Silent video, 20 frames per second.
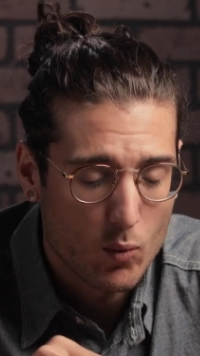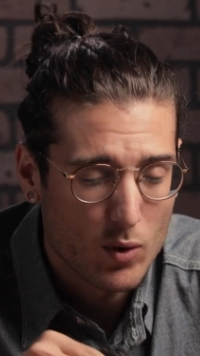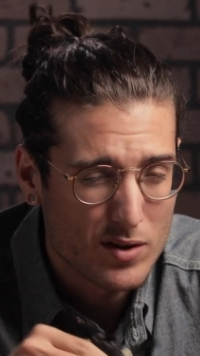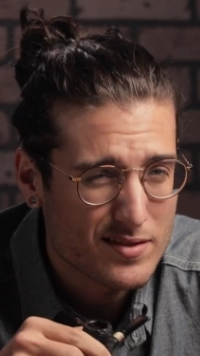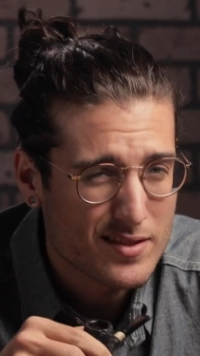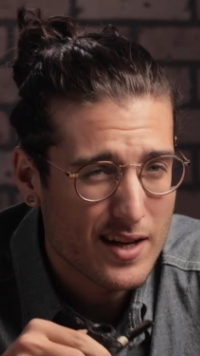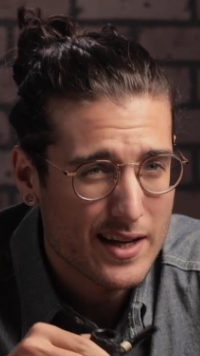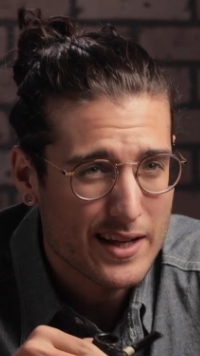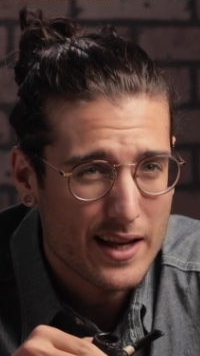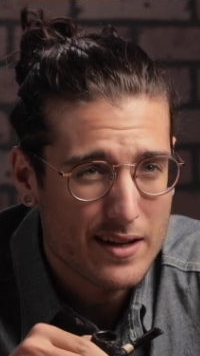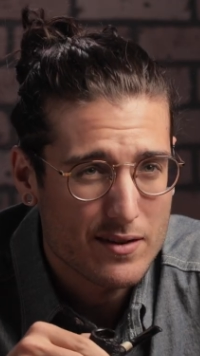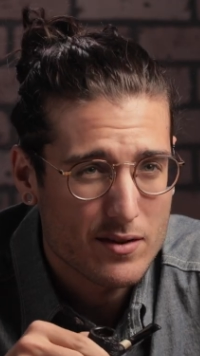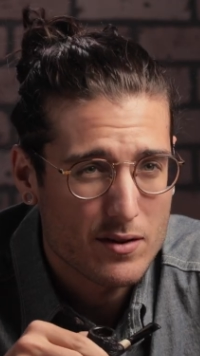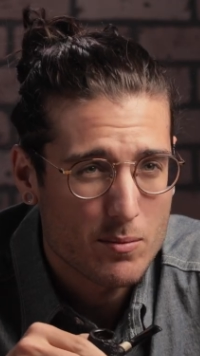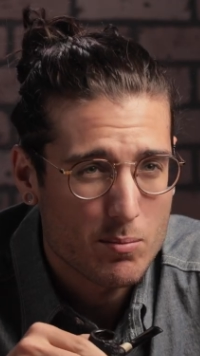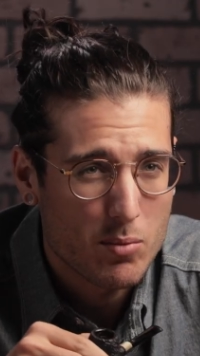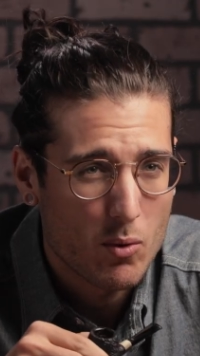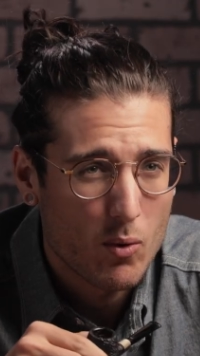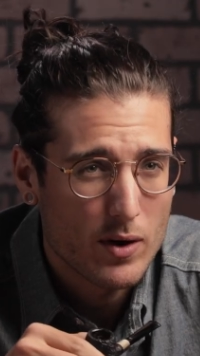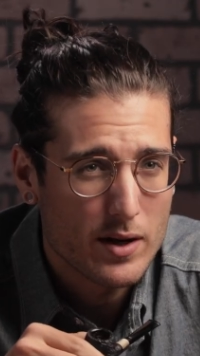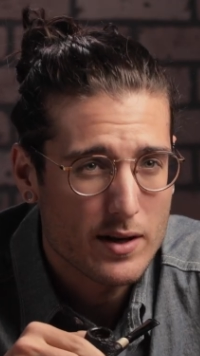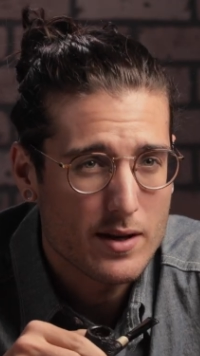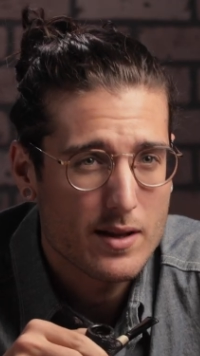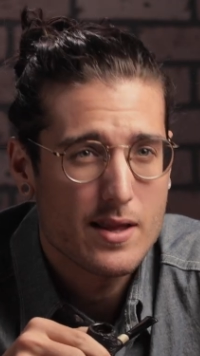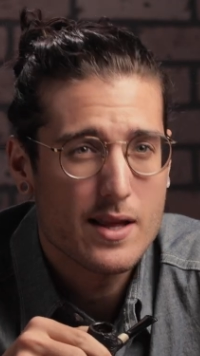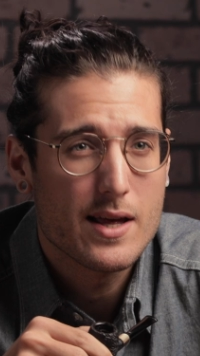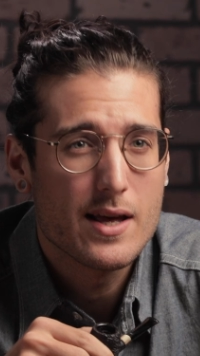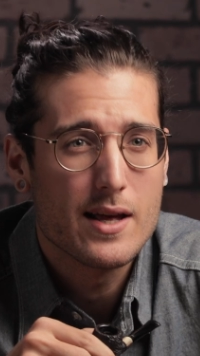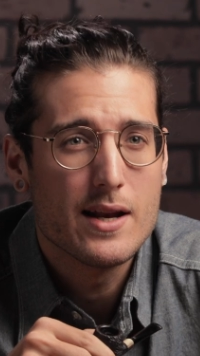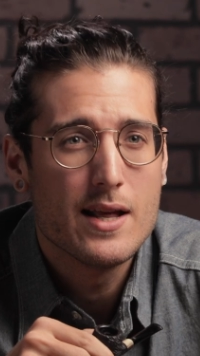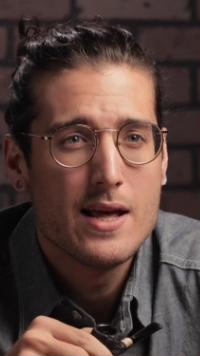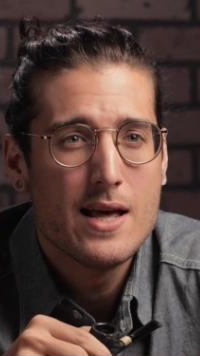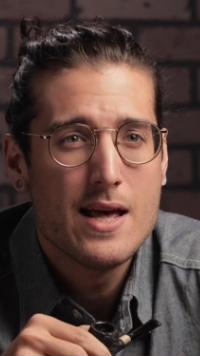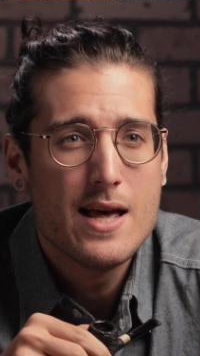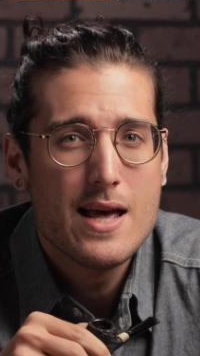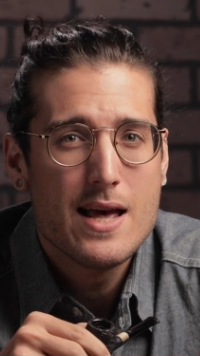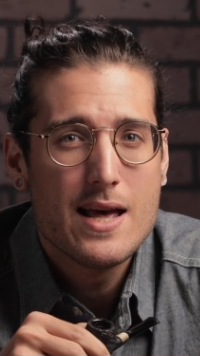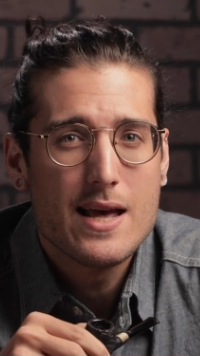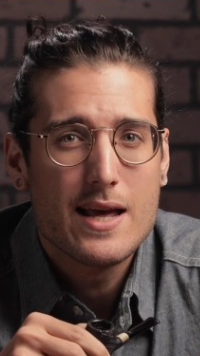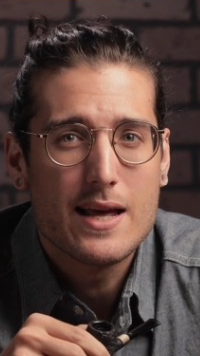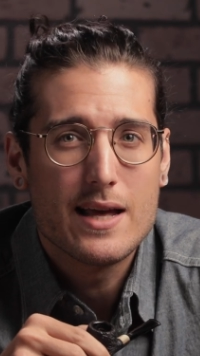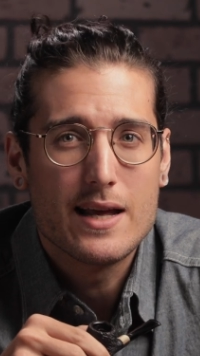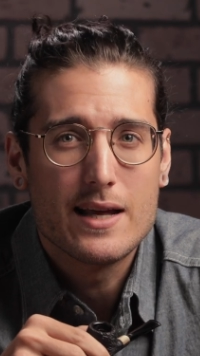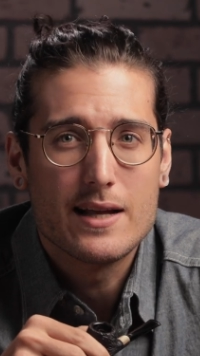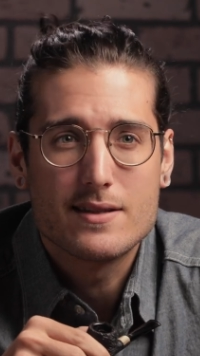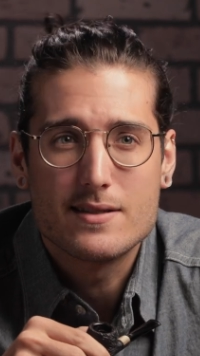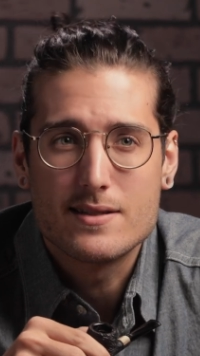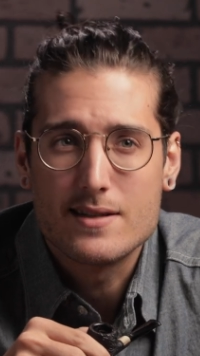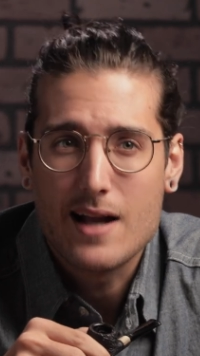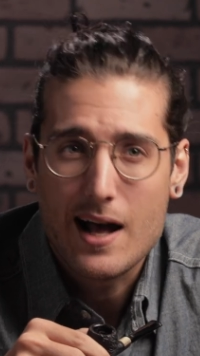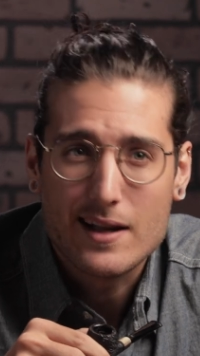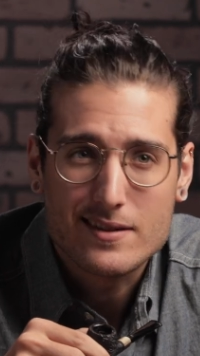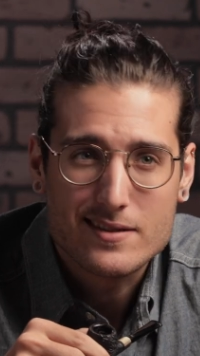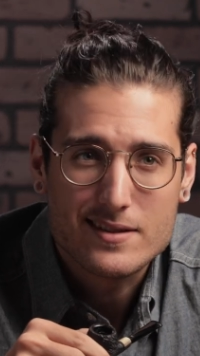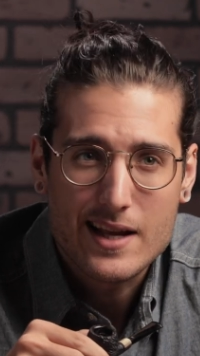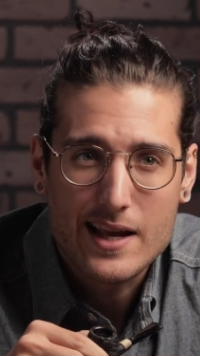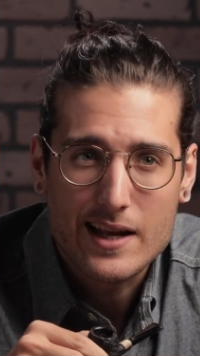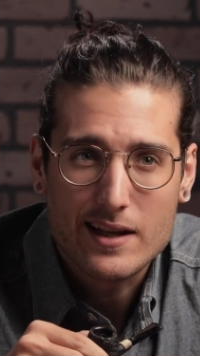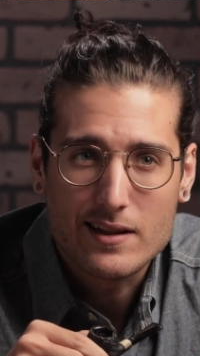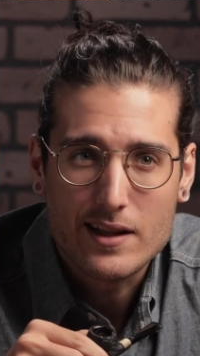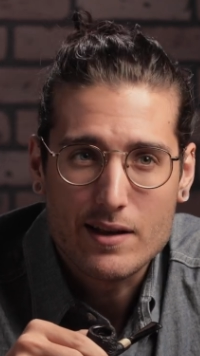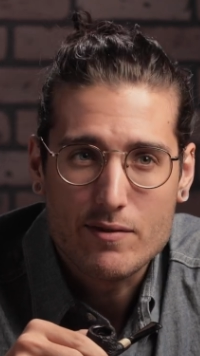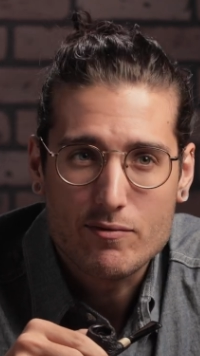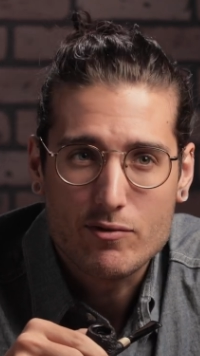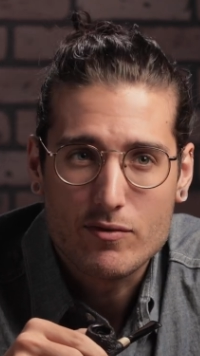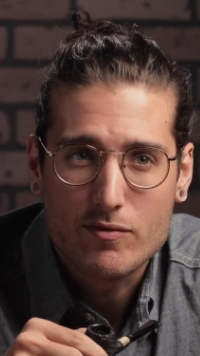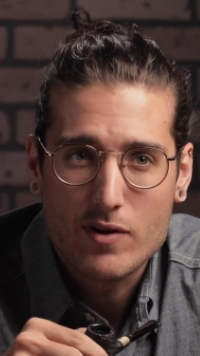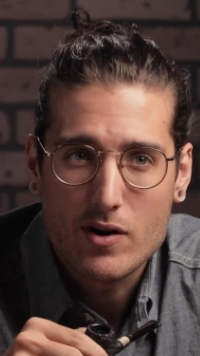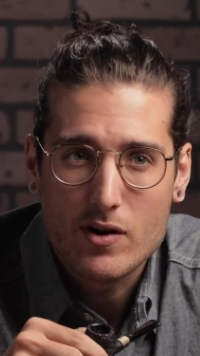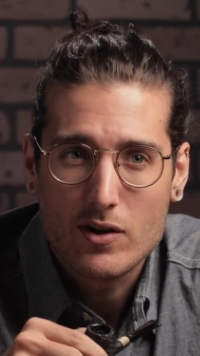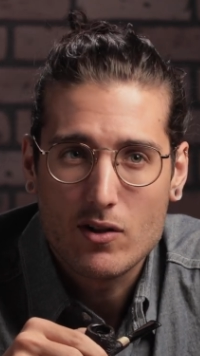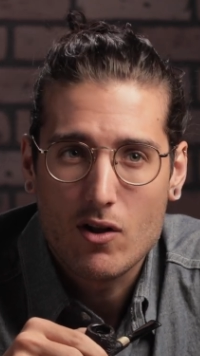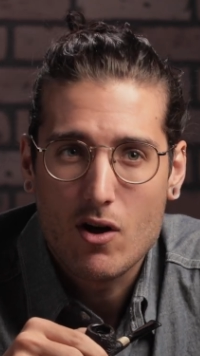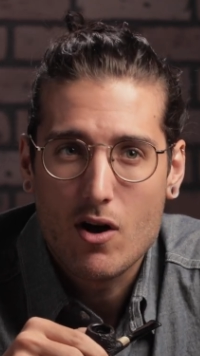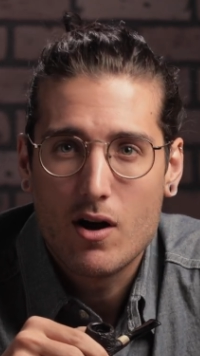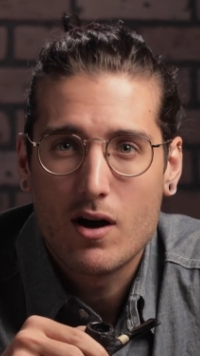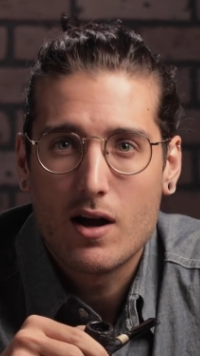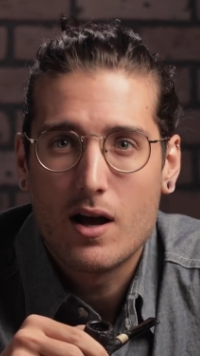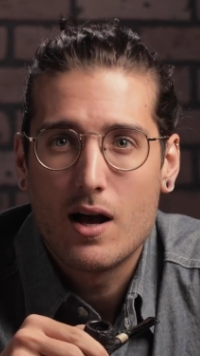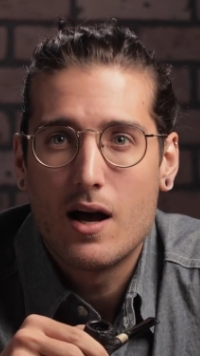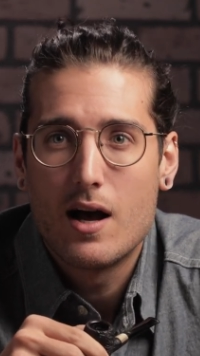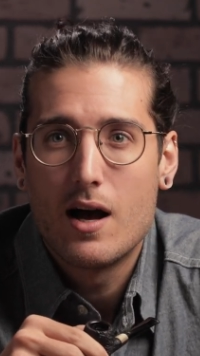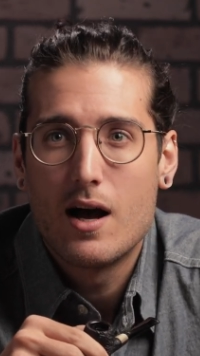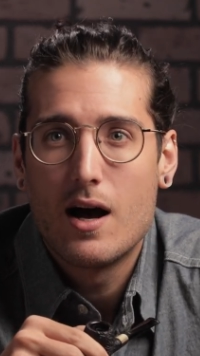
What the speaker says: once I get to the point that it's not staying lit for very long,